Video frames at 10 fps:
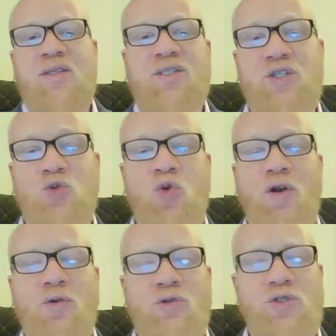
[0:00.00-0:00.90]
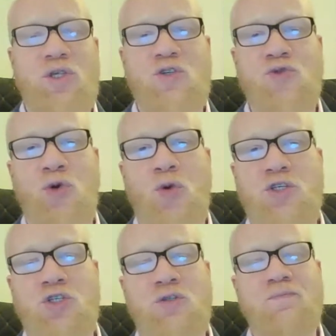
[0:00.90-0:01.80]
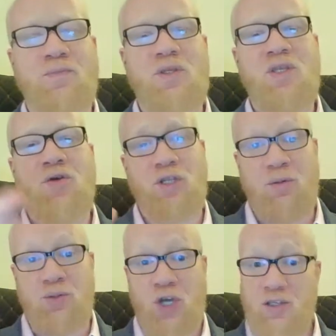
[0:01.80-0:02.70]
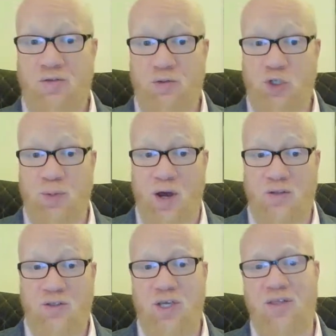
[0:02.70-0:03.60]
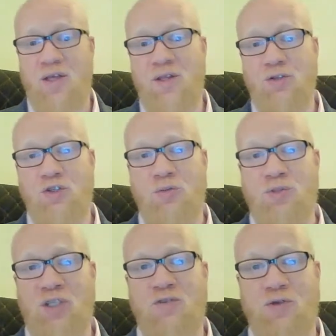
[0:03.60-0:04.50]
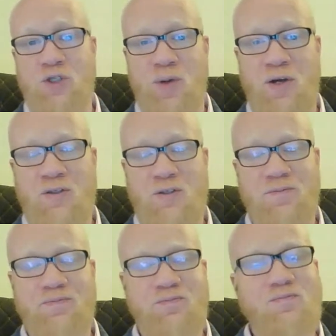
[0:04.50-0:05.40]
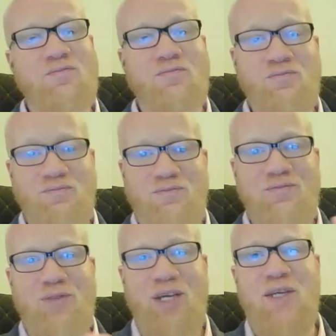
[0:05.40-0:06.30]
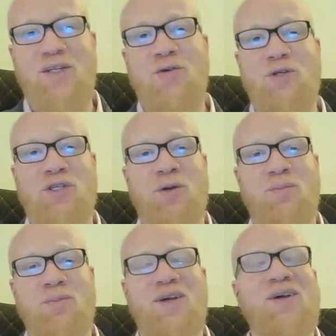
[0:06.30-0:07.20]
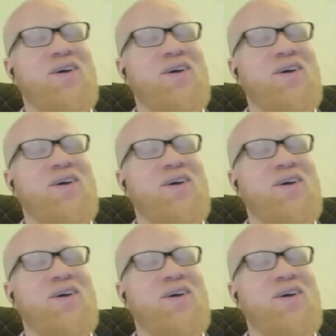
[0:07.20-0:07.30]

this is one of those things for which there is an objective response, and then there's a subjective response. And then there is an